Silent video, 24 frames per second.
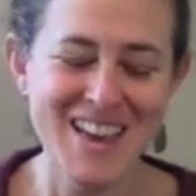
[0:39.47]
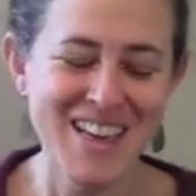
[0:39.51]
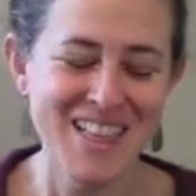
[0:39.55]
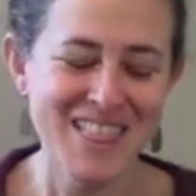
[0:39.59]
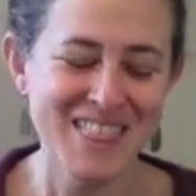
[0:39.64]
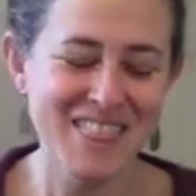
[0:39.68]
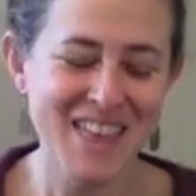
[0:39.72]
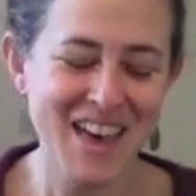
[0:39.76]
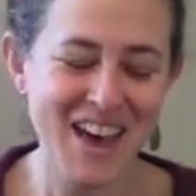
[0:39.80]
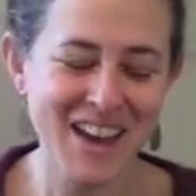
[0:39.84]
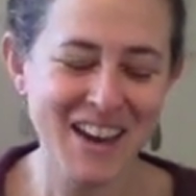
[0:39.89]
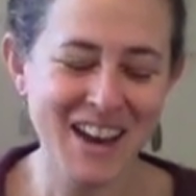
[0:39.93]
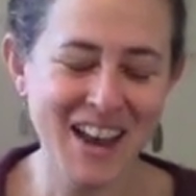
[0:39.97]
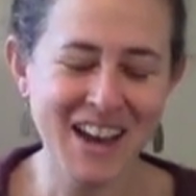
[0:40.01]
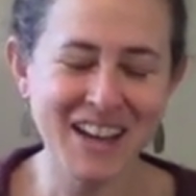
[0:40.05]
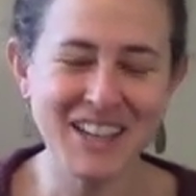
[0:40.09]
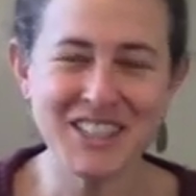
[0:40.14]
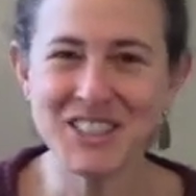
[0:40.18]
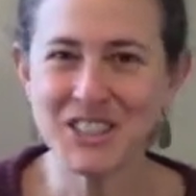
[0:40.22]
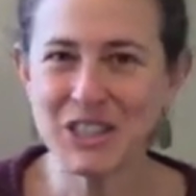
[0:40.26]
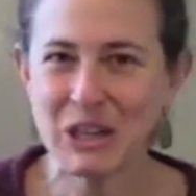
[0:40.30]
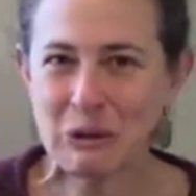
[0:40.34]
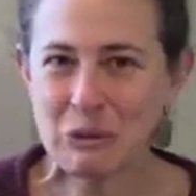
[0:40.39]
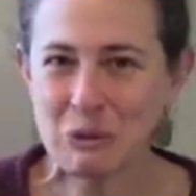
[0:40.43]
that I
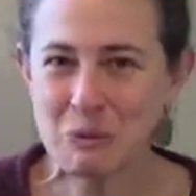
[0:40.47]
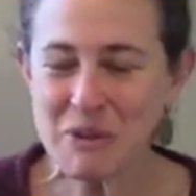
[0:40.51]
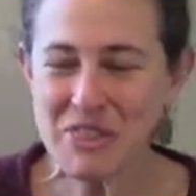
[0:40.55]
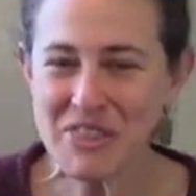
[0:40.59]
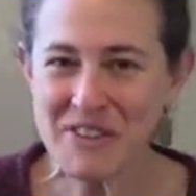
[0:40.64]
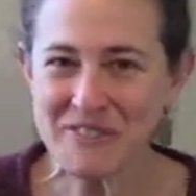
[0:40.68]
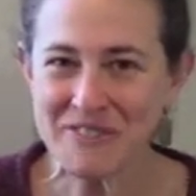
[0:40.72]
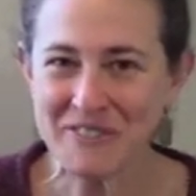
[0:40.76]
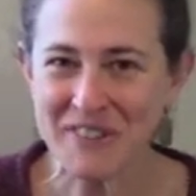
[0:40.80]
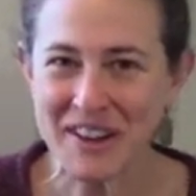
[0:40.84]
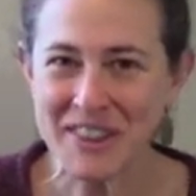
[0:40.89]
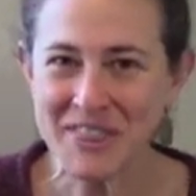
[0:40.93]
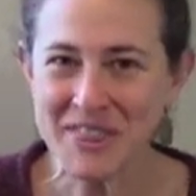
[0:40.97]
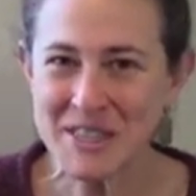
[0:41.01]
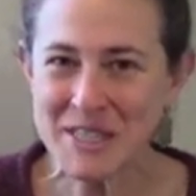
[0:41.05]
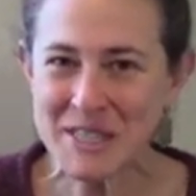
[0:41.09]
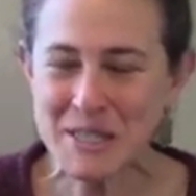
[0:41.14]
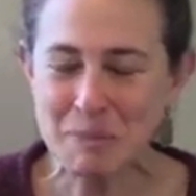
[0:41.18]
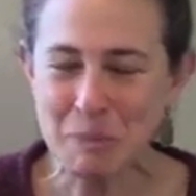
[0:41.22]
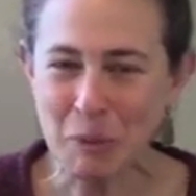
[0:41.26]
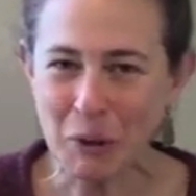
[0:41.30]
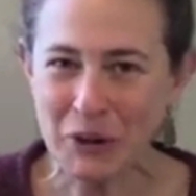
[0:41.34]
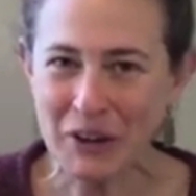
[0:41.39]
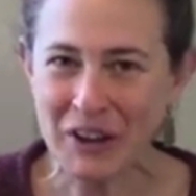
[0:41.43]
shared with a friend this
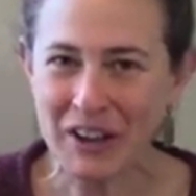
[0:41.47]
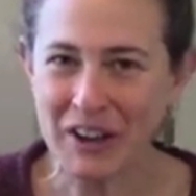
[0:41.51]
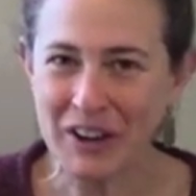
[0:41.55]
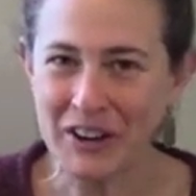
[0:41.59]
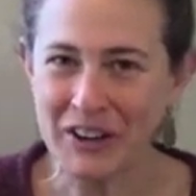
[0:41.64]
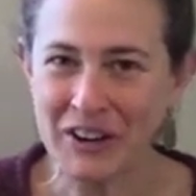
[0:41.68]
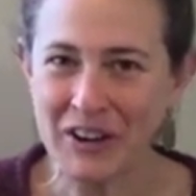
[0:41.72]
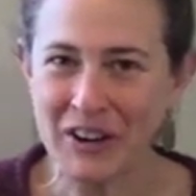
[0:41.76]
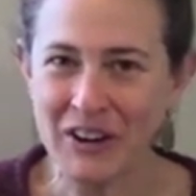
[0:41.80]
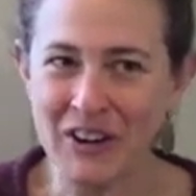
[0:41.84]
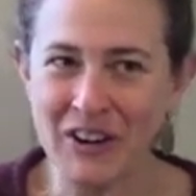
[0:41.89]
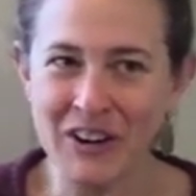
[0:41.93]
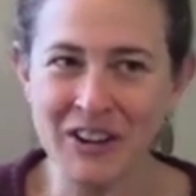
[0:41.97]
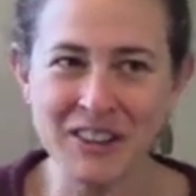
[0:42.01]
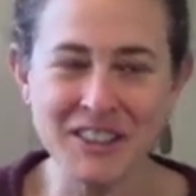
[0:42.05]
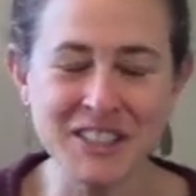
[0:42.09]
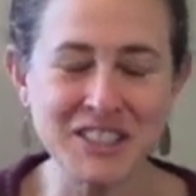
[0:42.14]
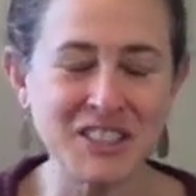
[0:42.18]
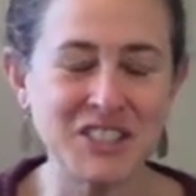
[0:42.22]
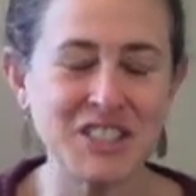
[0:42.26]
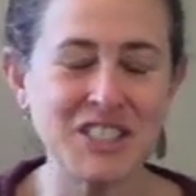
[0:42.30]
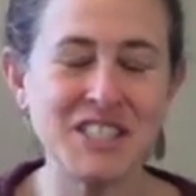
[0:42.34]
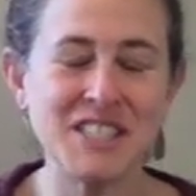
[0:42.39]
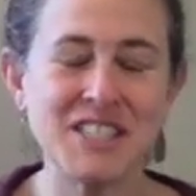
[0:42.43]
morning on a call,
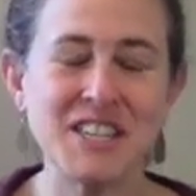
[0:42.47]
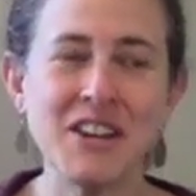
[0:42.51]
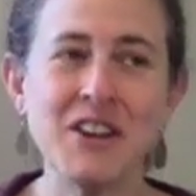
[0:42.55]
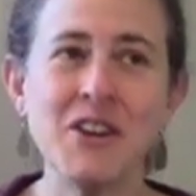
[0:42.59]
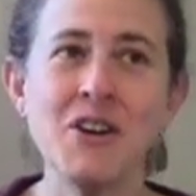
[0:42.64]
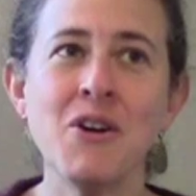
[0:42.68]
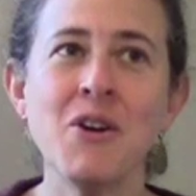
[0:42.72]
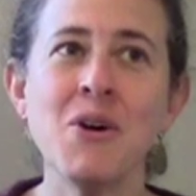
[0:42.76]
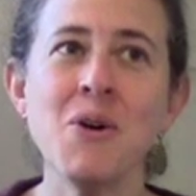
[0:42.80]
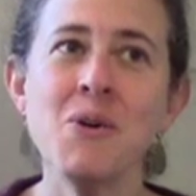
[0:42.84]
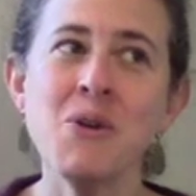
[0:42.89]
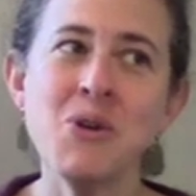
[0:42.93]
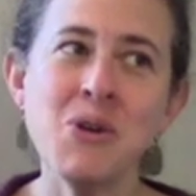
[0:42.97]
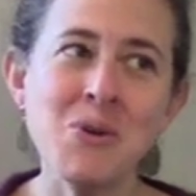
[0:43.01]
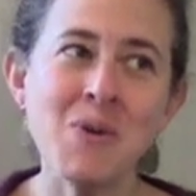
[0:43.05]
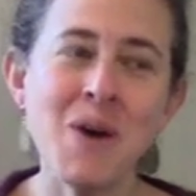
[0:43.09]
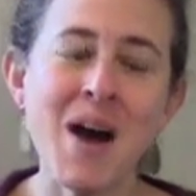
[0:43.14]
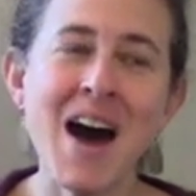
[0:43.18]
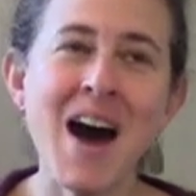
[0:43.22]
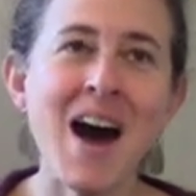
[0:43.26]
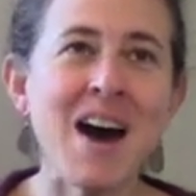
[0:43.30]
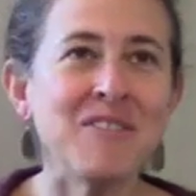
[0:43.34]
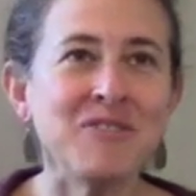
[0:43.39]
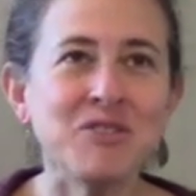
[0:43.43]
and she said, "Oh, you
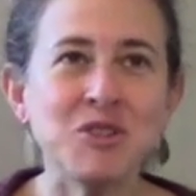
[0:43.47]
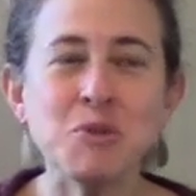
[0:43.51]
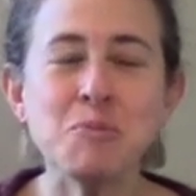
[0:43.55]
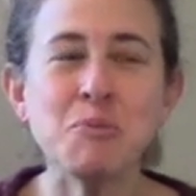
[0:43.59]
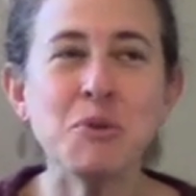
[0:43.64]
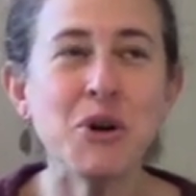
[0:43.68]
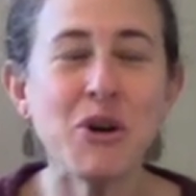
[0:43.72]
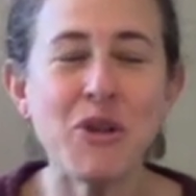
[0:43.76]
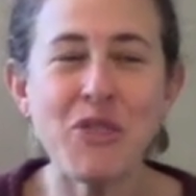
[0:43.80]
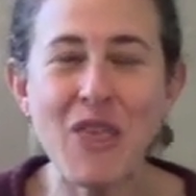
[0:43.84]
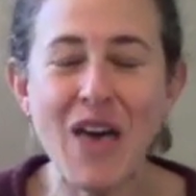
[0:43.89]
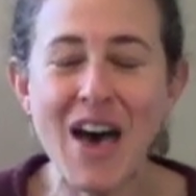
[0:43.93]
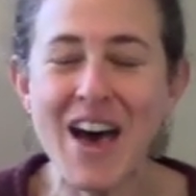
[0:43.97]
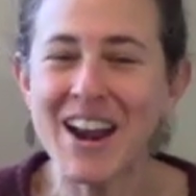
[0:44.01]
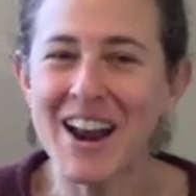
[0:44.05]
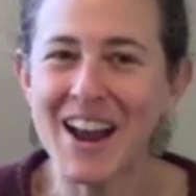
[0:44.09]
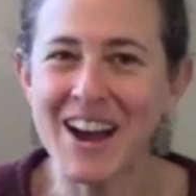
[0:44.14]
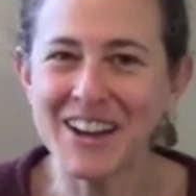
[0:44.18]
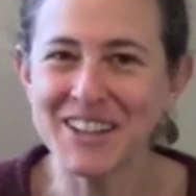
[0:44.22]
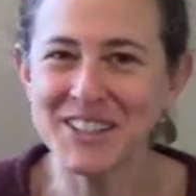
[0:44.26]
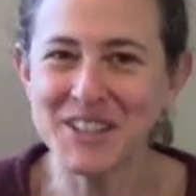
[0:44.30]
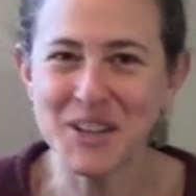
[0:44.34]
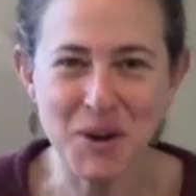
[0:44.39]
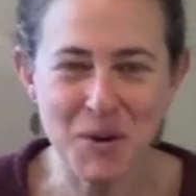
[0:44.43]
have to put that
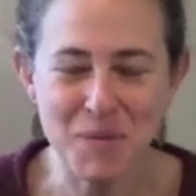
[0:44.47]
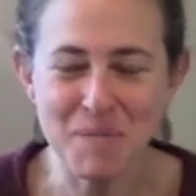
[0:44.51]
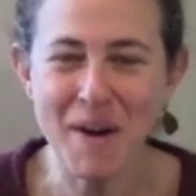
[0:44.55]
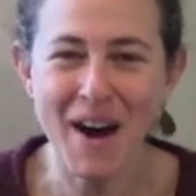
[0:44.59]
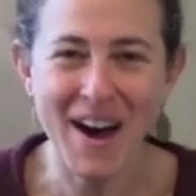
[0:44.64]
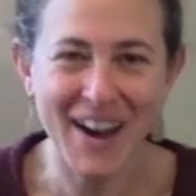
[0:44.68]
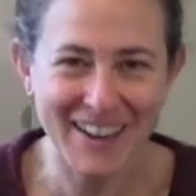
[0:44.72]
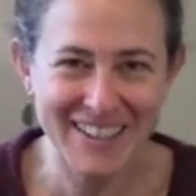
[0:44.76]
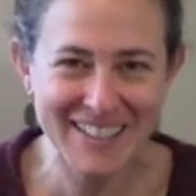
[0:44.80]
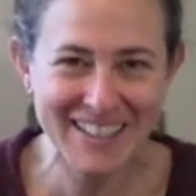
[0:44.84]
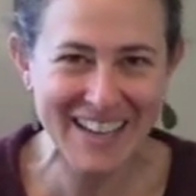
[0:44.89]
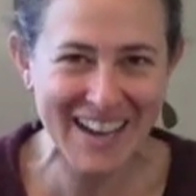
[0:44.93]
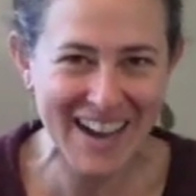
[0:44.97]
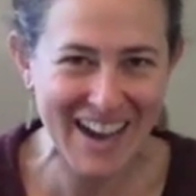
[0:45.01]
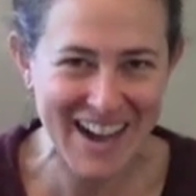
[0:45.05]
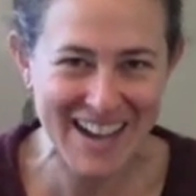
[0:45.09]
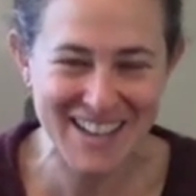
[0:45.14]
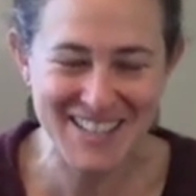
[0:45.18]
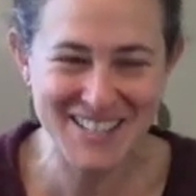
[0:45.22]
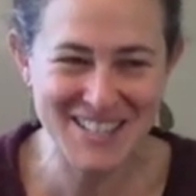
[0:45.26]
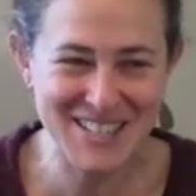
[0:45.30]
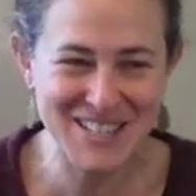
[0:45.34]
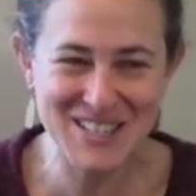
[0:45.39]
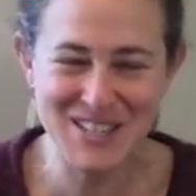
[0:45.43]
on your podcast."